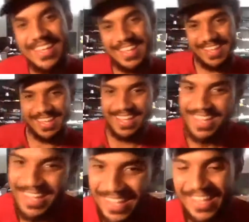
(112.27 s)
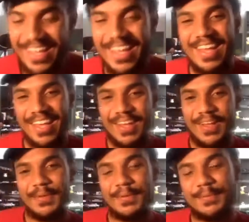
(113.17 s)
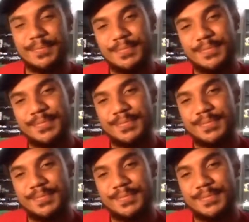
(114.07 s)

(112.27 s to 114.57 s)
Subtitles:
I know I have yeah, like